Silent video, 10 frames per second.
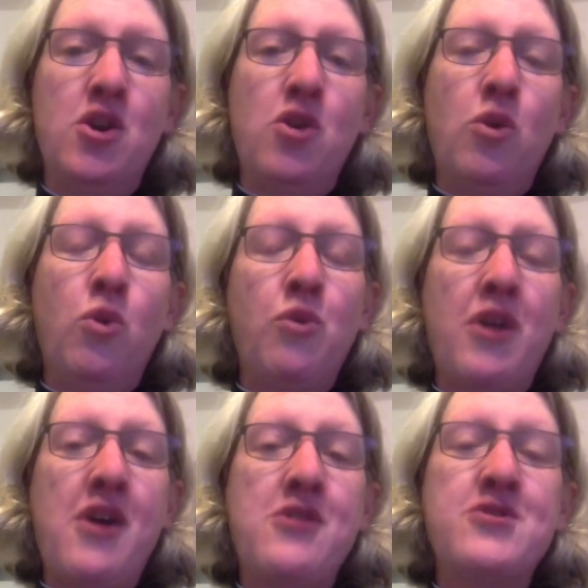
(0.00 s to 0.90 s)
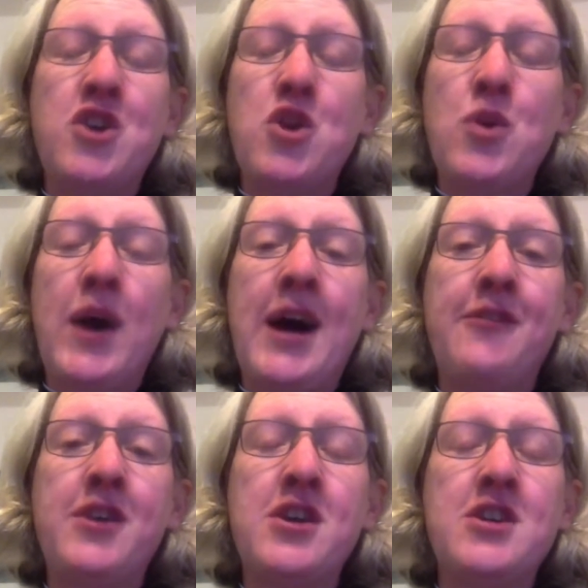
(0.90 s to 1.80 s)
all those who
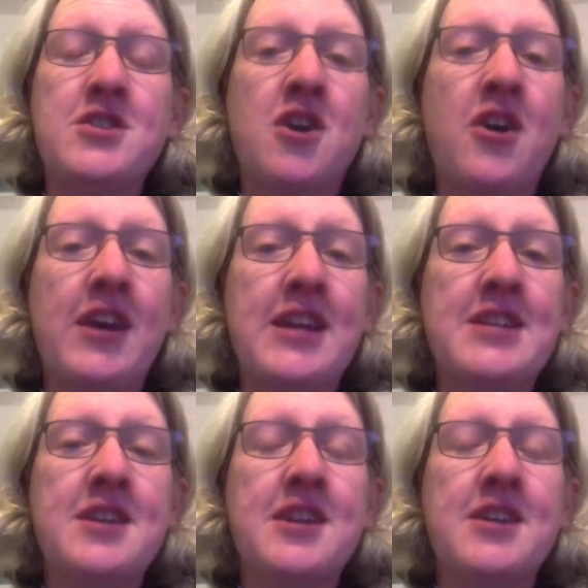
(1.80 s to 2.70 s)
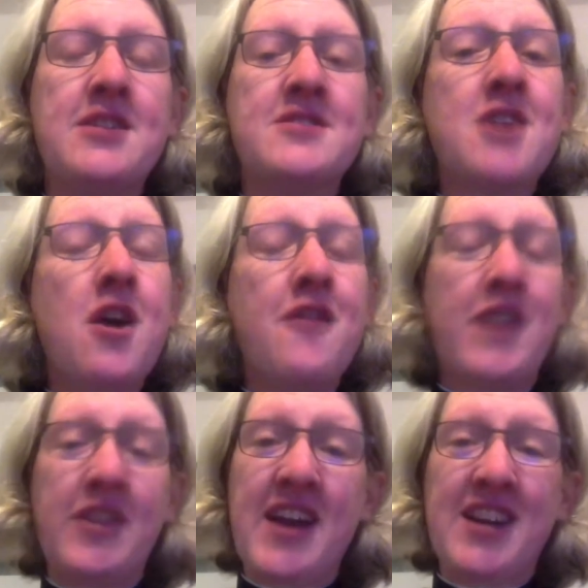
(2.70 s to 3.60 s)
have died
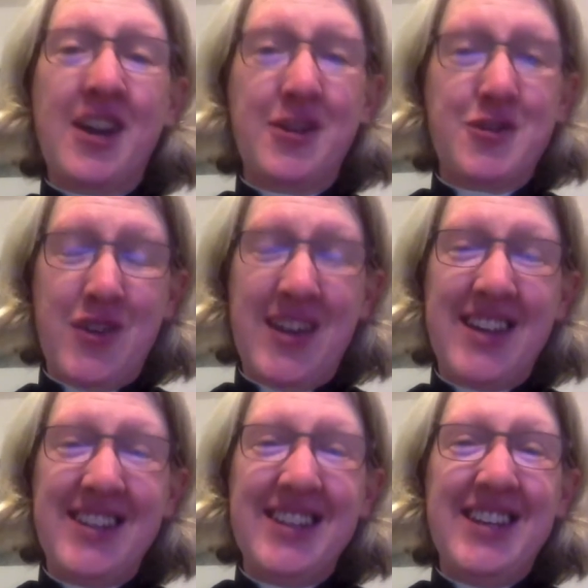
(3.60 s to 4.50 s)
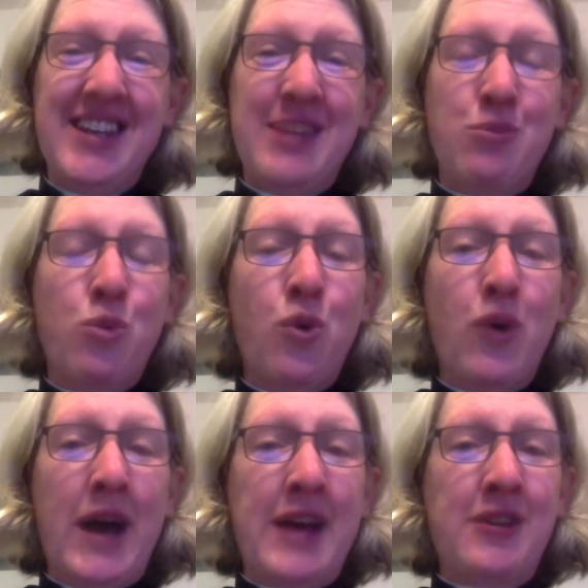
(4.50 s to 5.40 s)
serving their country in
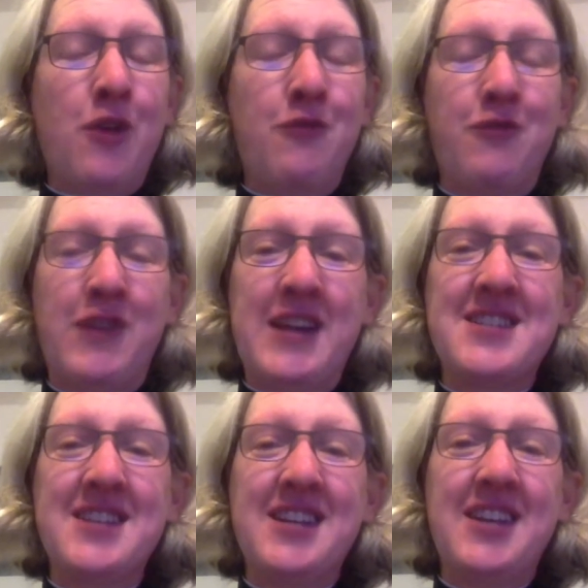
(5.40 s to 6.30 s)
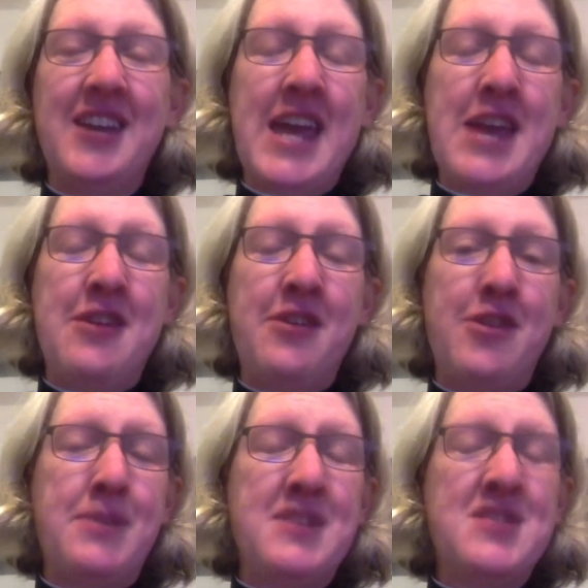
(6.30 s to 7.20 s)
war and conflict in the
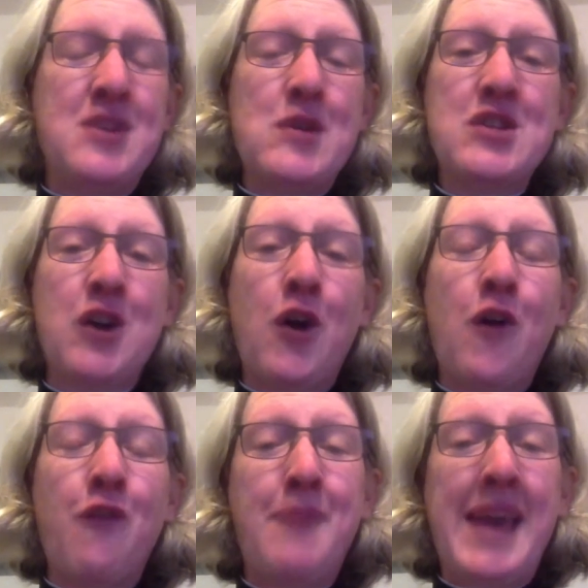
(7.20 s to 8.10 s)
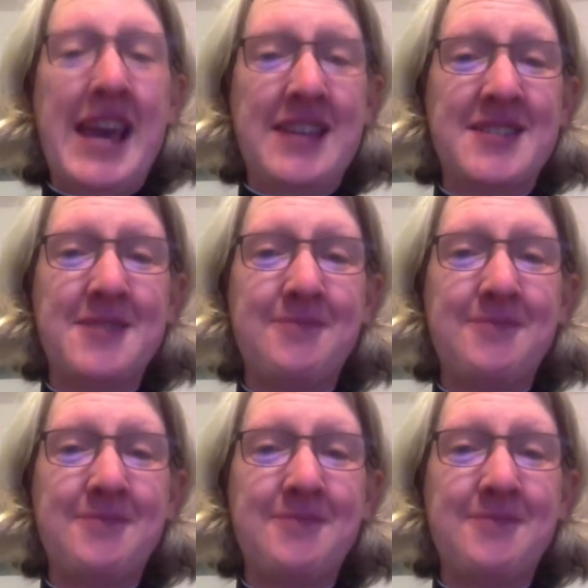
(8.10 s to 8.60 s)
pursuit of peace.